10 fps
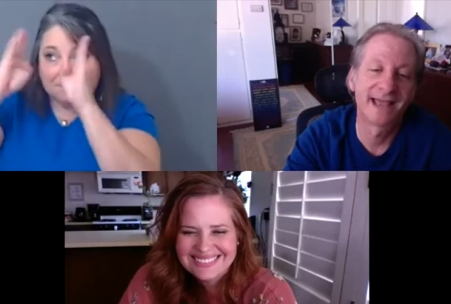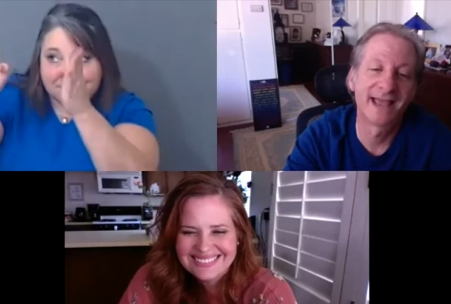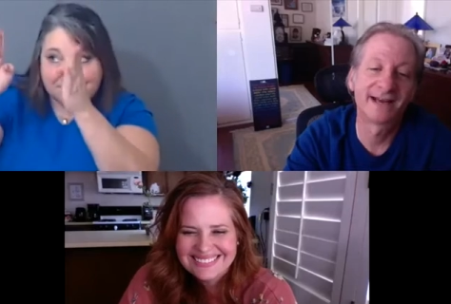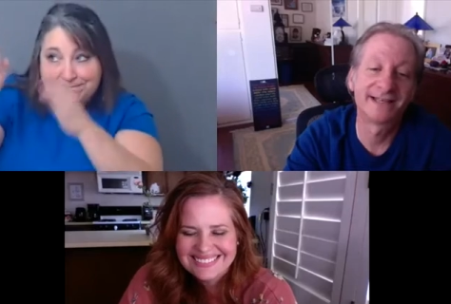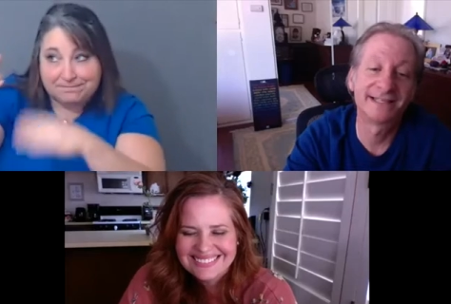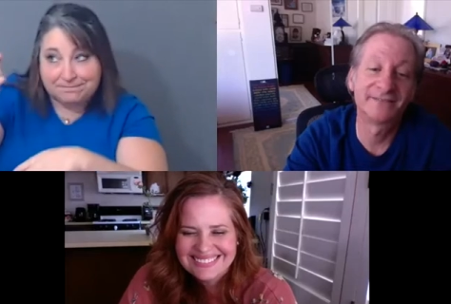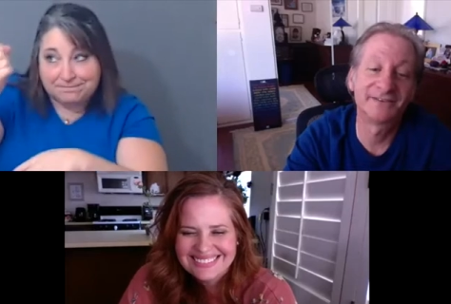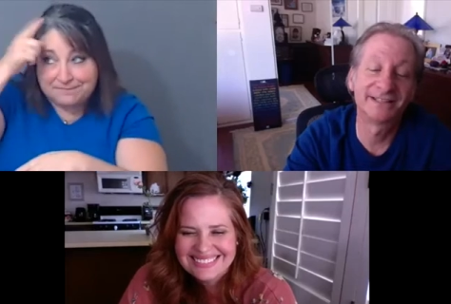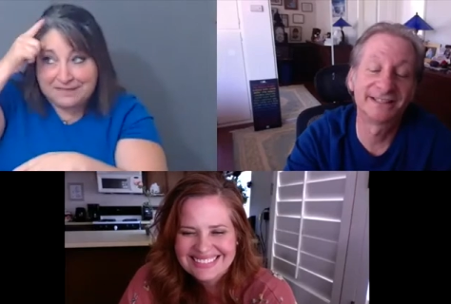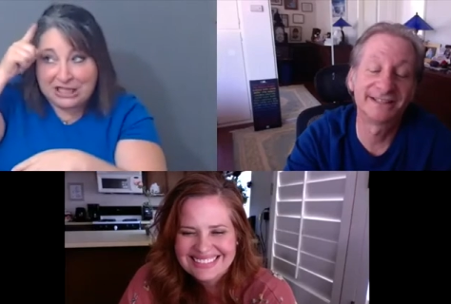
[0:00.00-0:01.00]
Speaker 1: And I
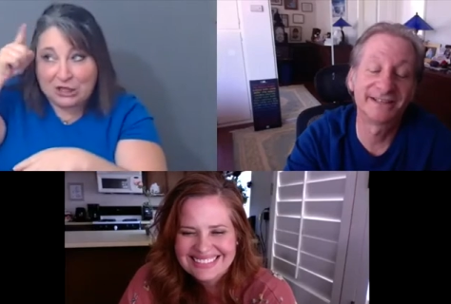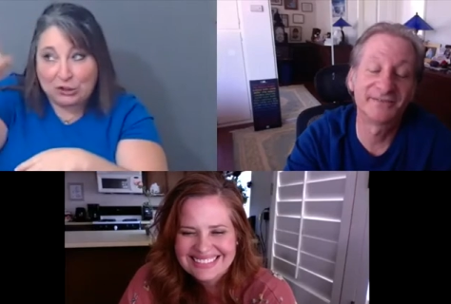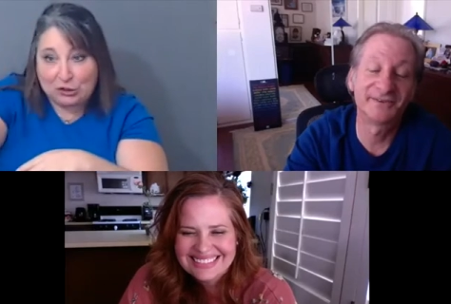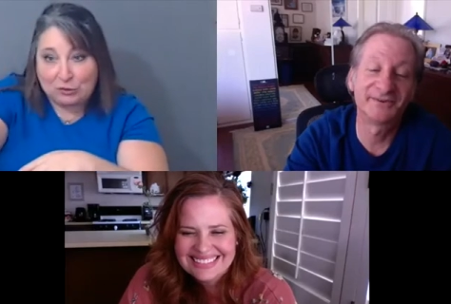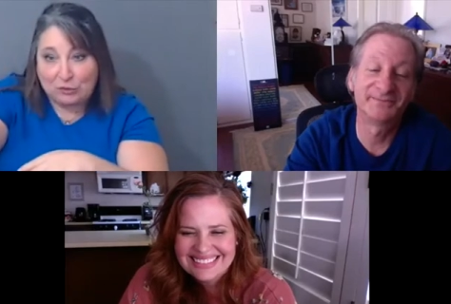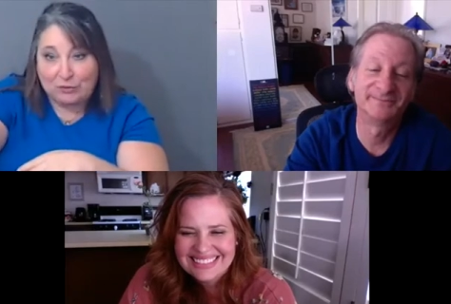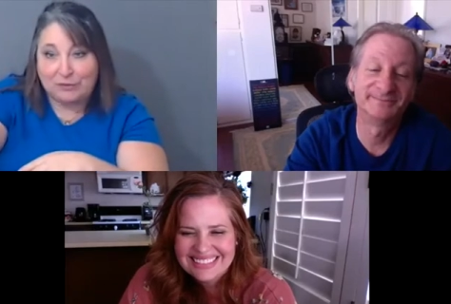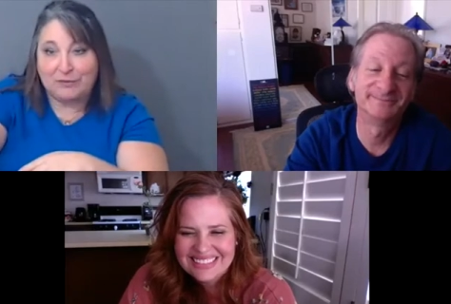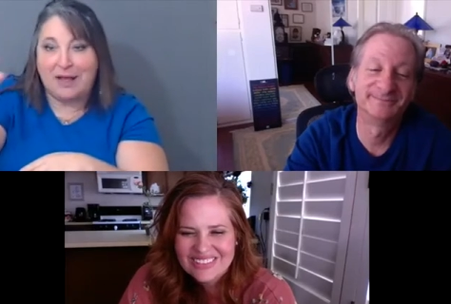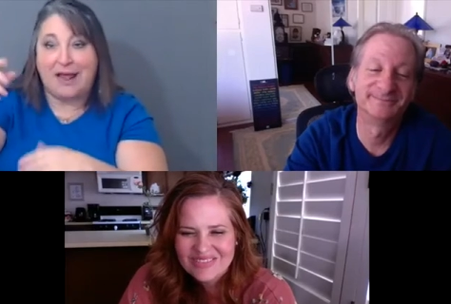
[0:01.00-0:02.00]
definitely love you.
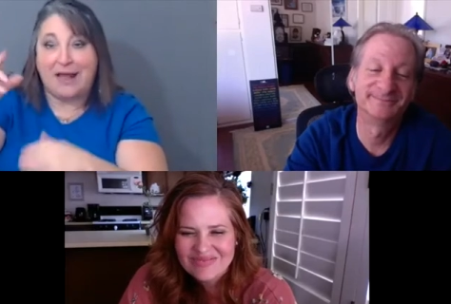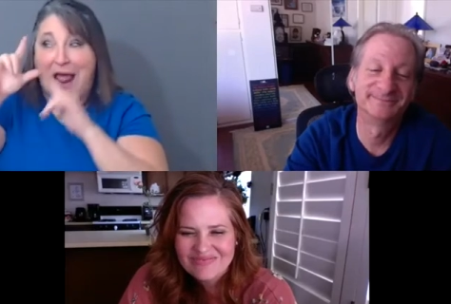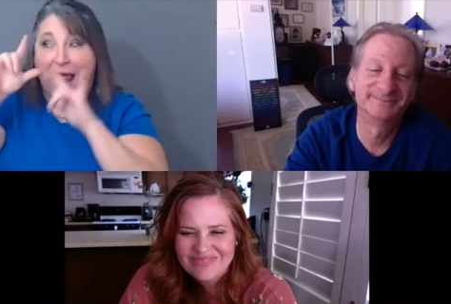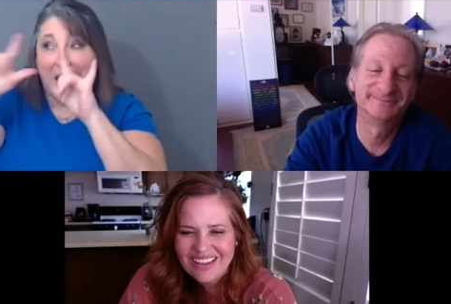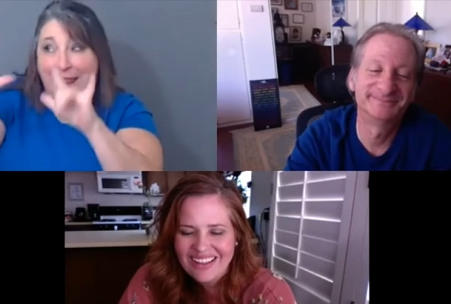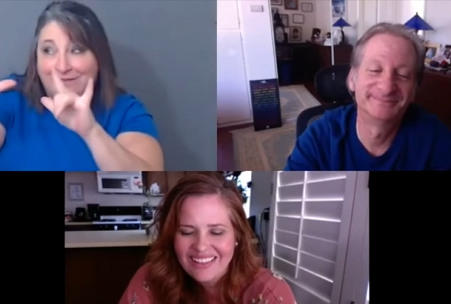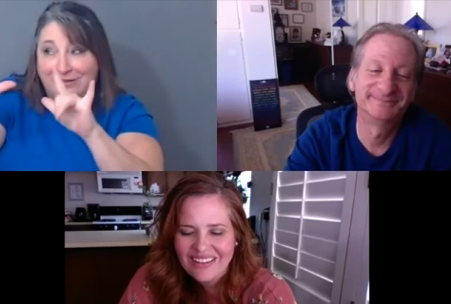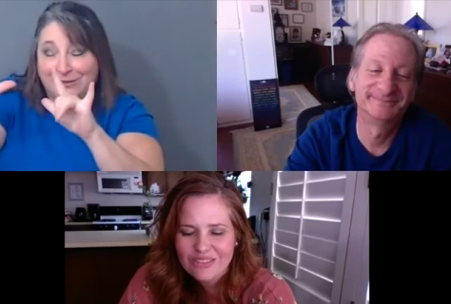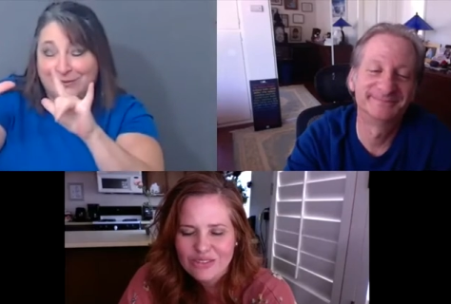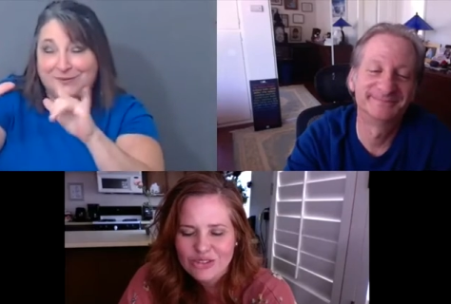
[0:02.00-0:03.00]
Speaker 2: I
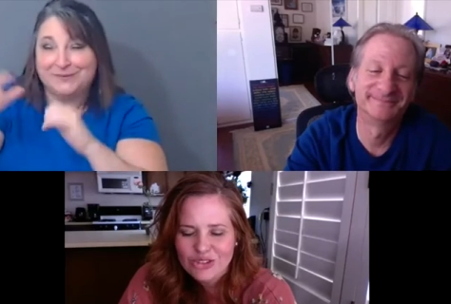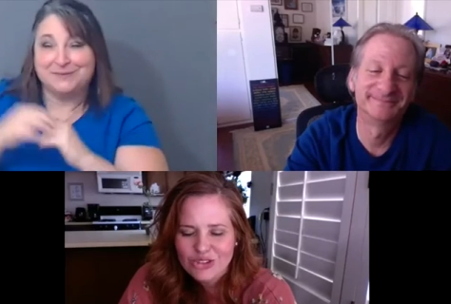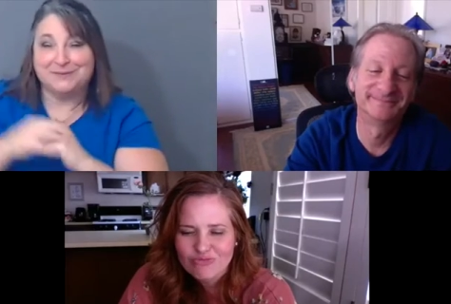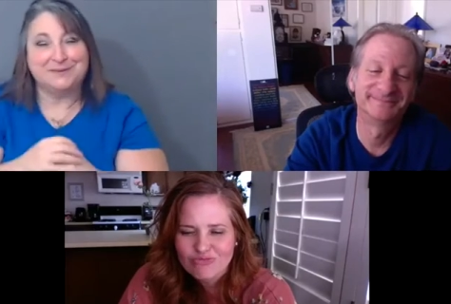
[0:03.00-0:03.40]
love you too.